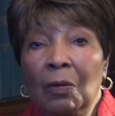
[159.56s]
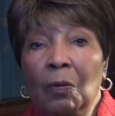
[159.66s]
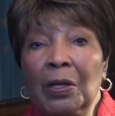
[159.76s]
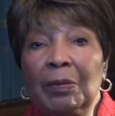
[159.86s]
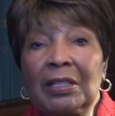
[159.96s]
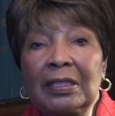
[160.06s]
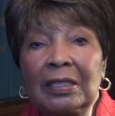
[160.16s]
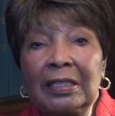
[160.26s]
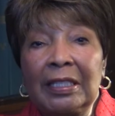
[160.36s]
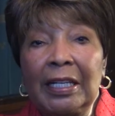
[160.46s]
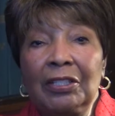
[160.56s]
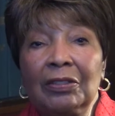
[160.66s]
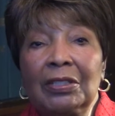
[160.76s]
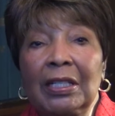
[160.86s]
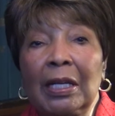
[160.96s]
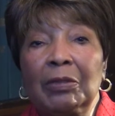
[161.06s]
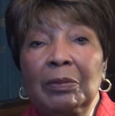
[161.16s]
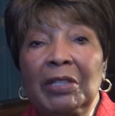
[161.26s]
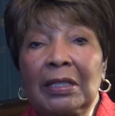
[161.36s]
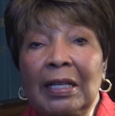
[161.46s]
We must continue to
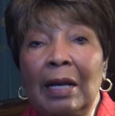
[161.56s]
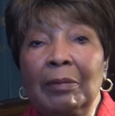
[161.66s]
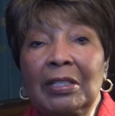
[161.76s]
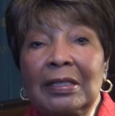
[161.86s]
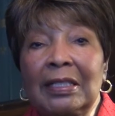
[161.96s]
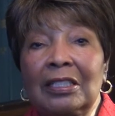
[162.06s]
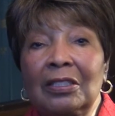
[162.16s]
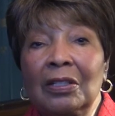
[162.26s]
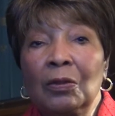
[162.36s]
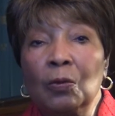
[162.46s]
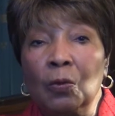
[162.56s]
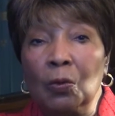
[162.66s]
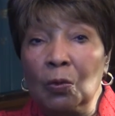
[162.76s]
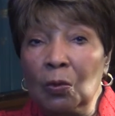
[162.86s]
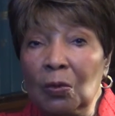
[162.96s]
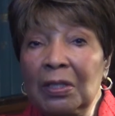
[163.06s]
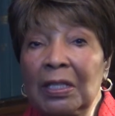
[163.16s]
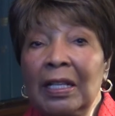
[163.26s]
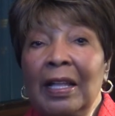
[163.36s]
implement common sense rules